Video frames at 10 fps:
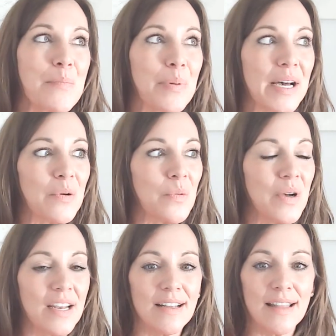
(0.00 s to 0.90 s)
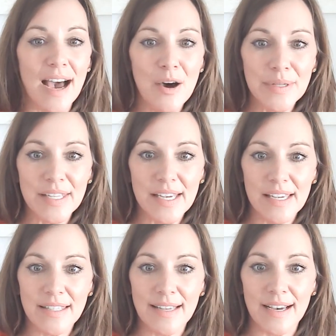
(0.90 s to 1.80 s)
But what it allows
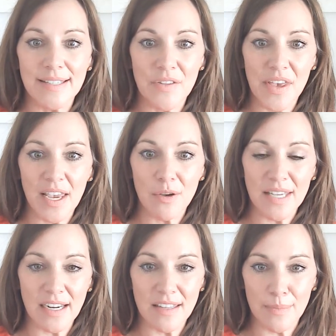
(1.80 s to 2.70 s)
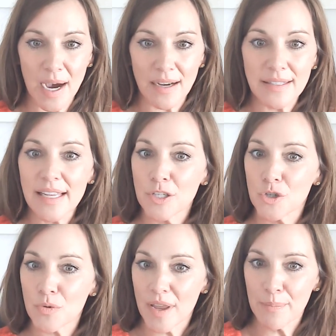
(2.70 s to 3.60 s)
is us to think outside of the box and
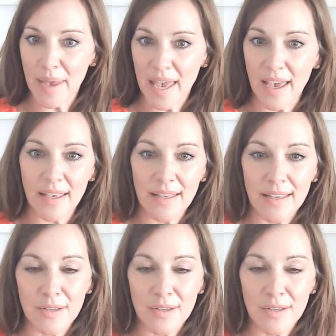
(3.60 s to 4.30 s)
dream big.